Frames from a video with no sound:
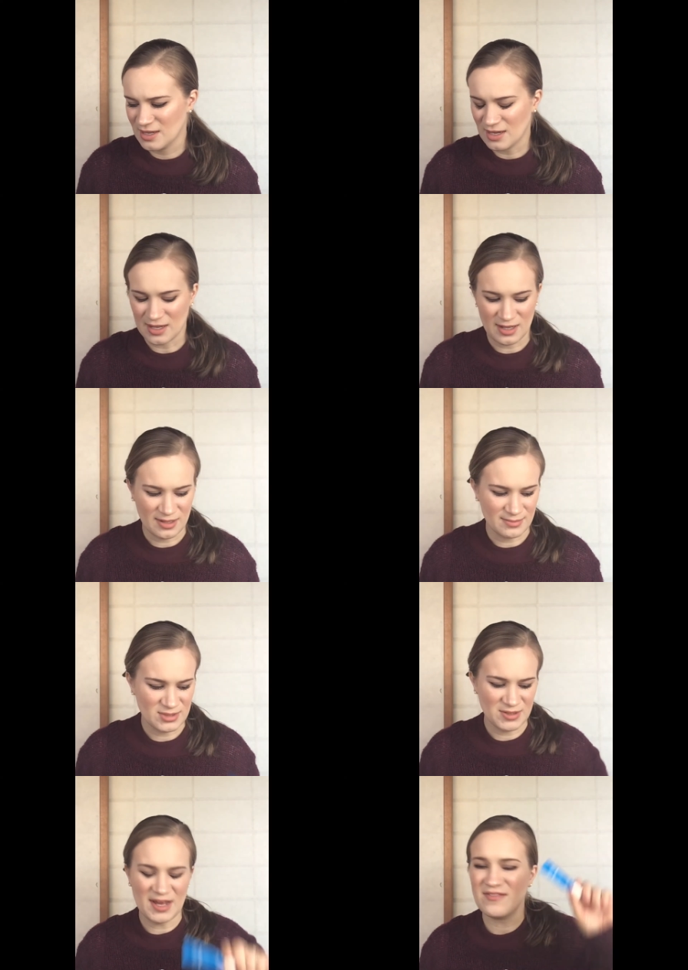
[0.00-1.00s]
So
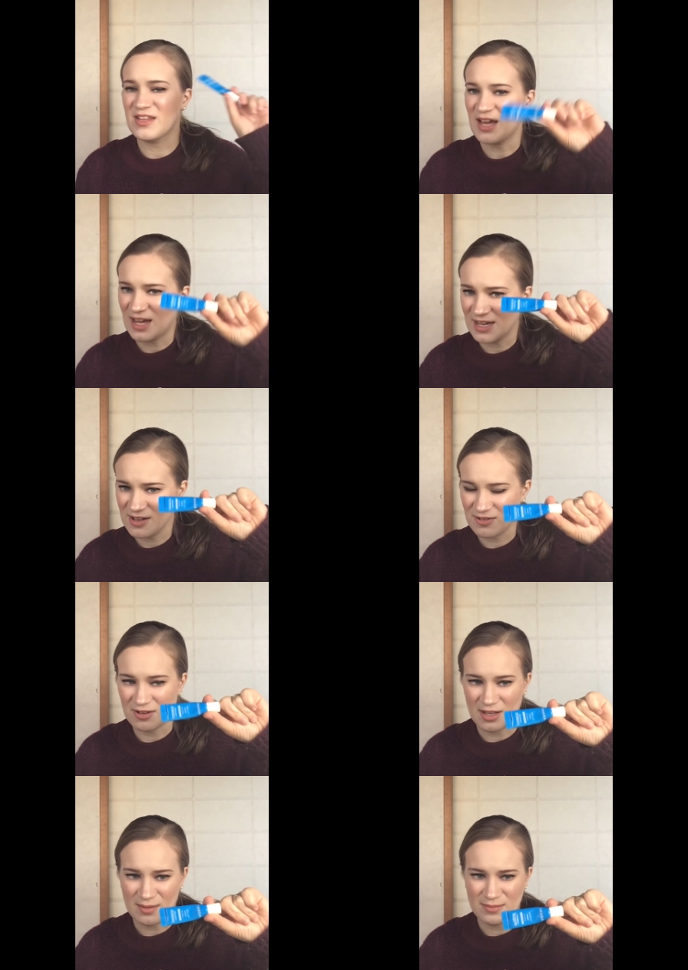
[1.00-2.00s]
I have the eye
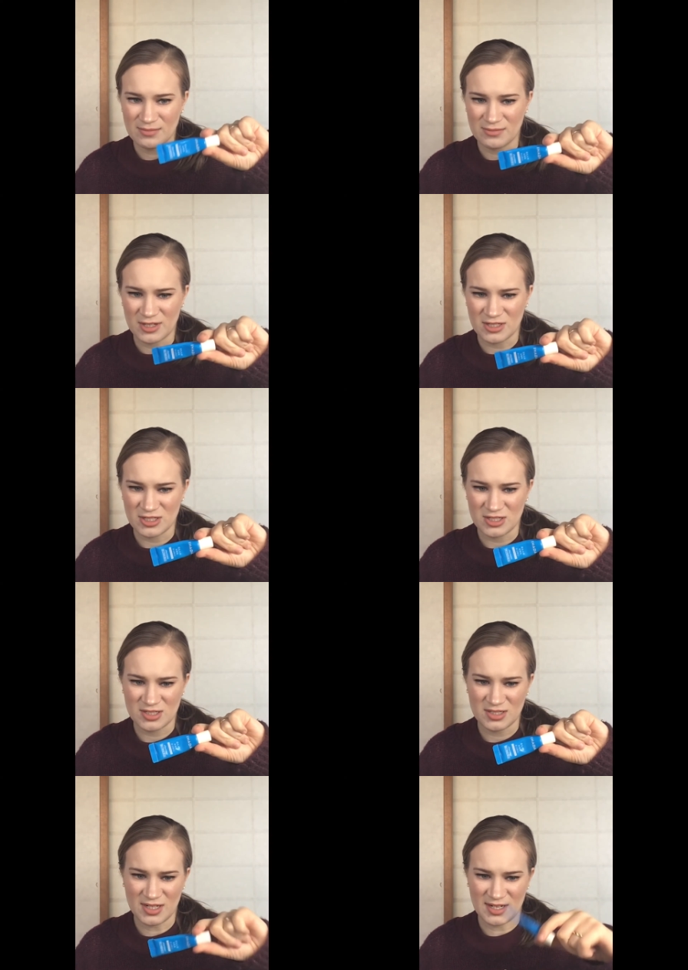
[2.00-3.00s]
cream, which,
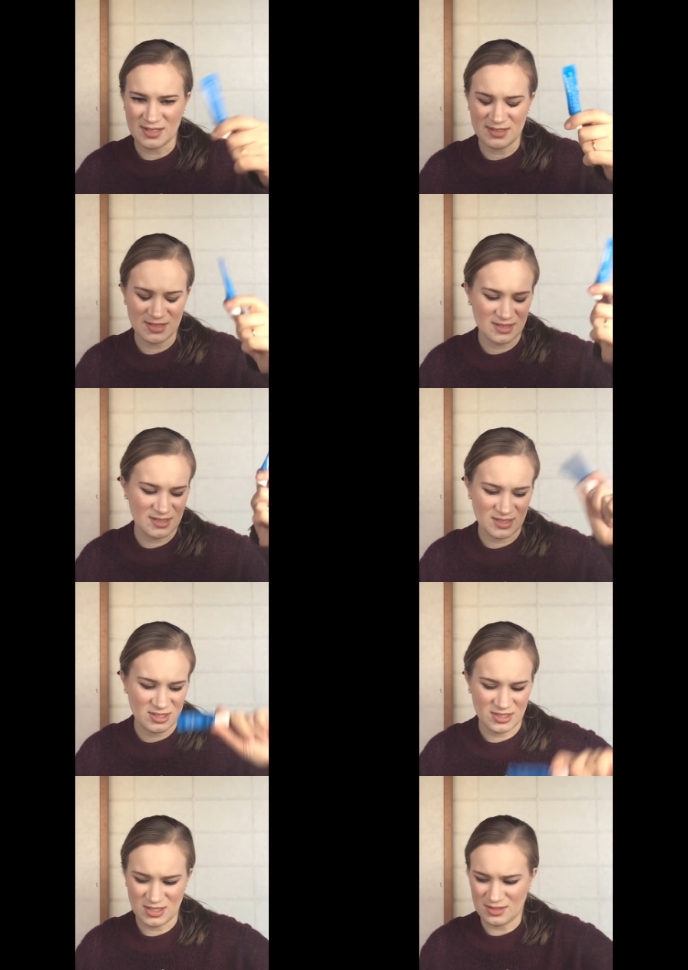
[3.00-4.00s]
yeah, it
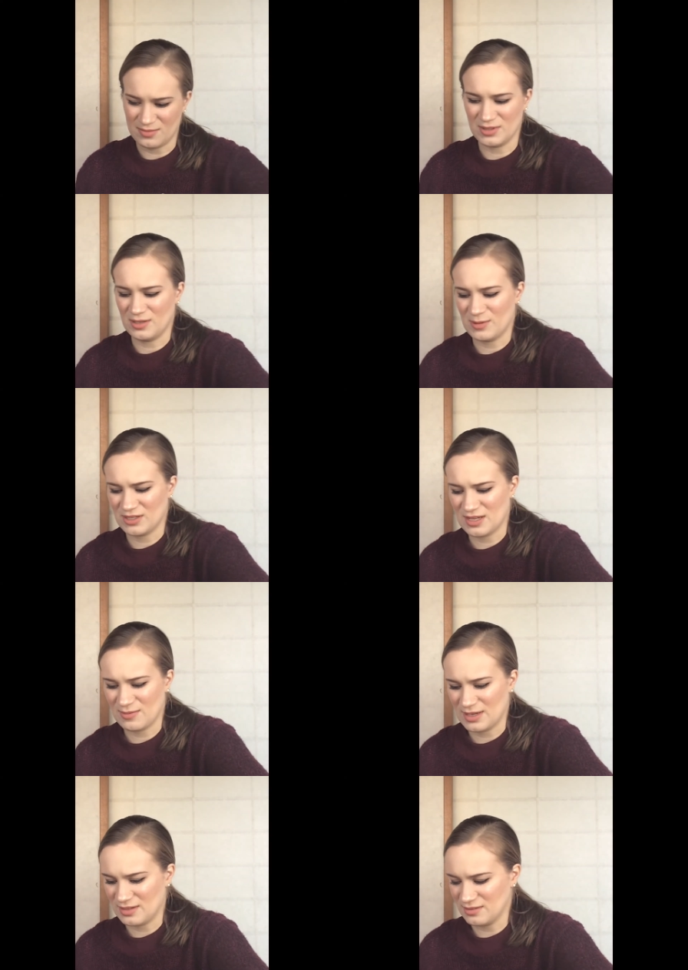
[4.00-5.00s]
didn't really work that
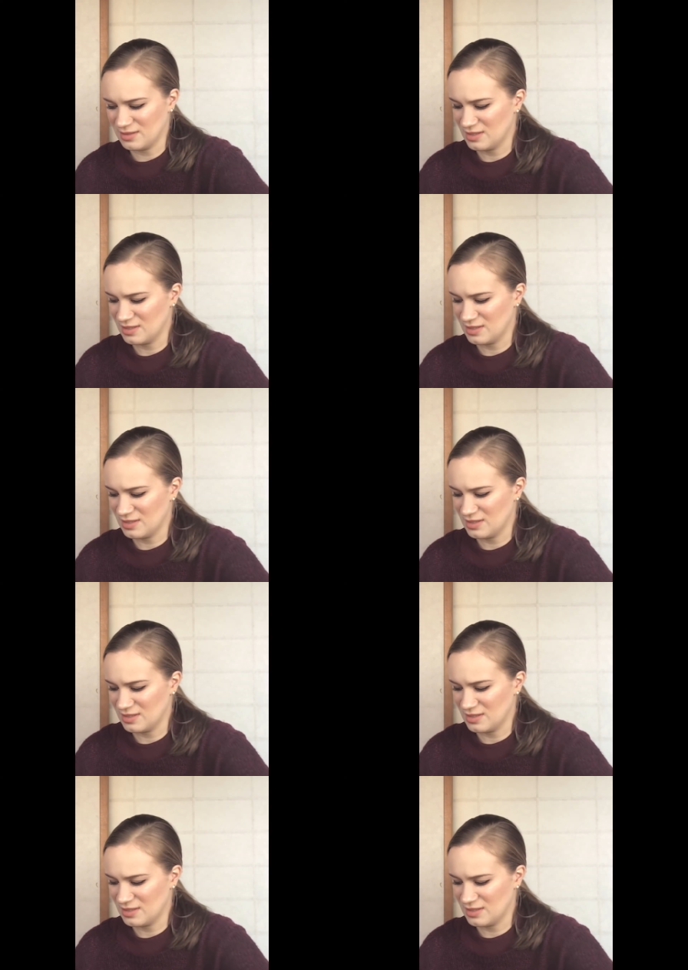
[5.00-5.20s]
well.